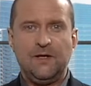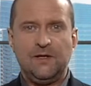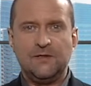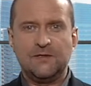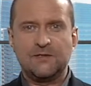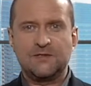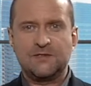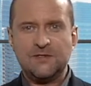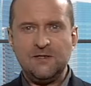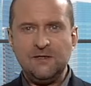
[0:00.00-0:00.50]

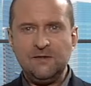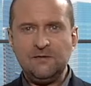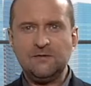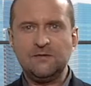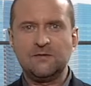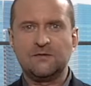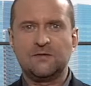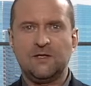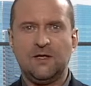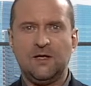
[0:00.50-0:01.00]
In
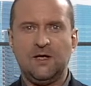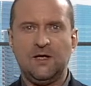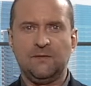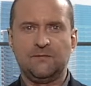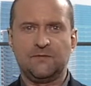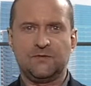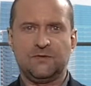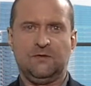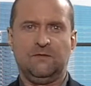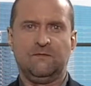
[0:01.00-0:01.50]
certain
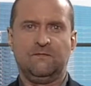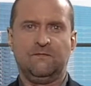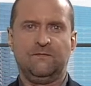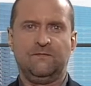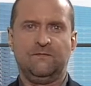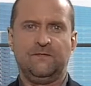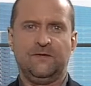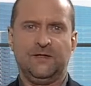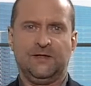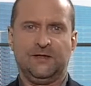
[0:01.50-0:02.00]
types of
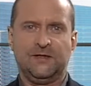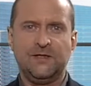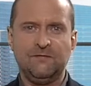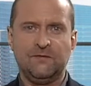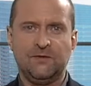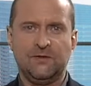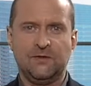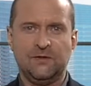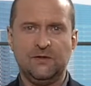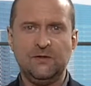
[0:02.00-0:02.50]

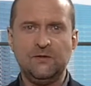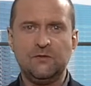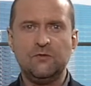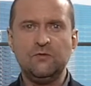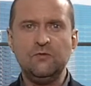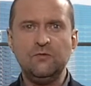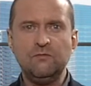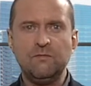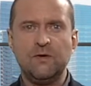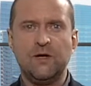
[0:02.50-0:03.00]
activity,
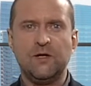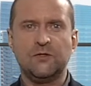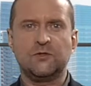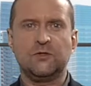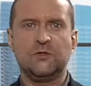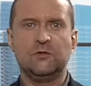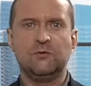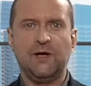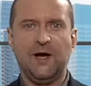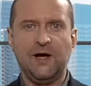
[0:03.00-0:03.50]
too
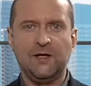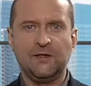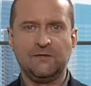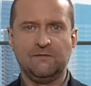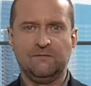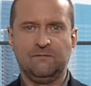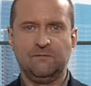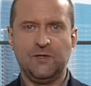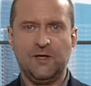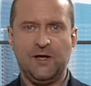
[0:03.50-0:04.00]
much
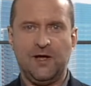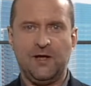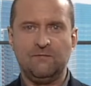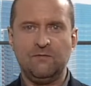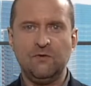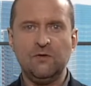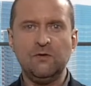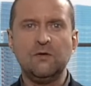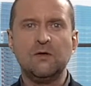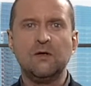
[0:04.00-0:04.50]
creative
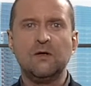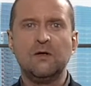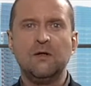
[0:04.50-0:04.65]
behavior